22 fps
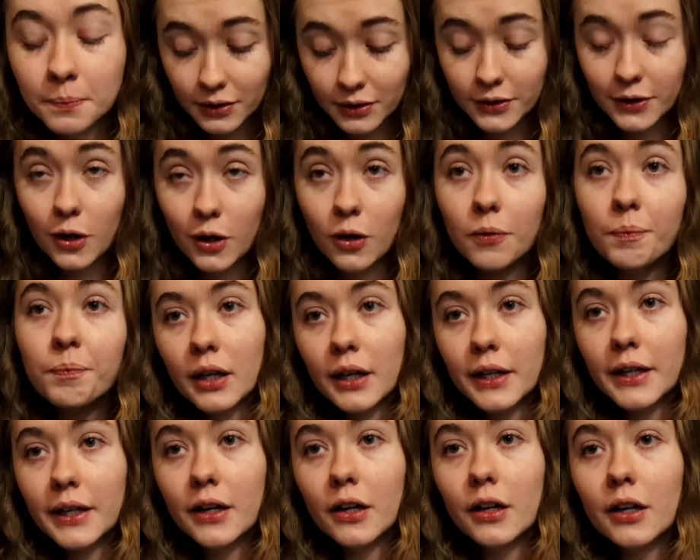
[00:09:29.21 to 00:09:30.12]
So in
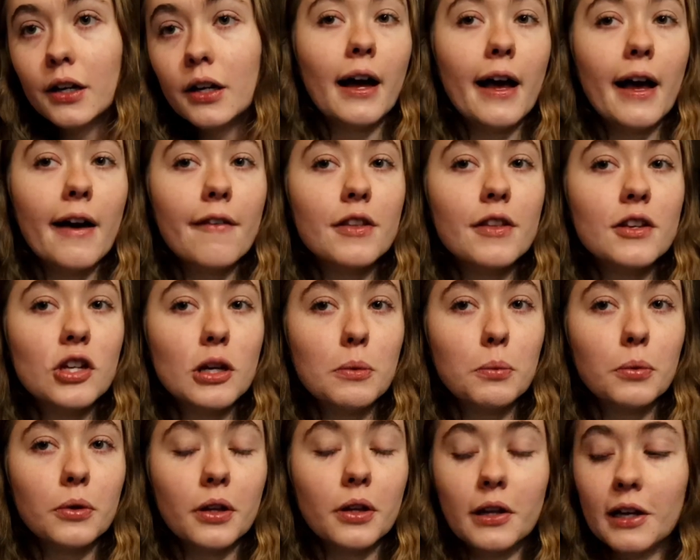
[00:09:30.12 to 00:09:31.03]
here, I have the
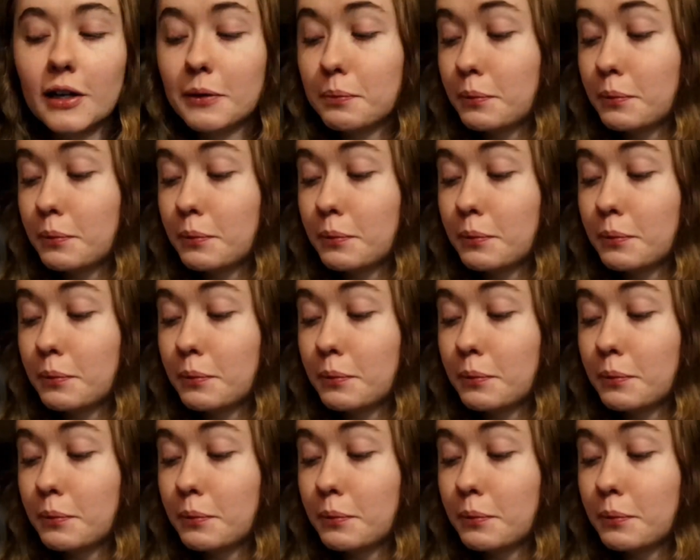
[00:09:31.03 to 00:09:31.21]
Chamberlain cup,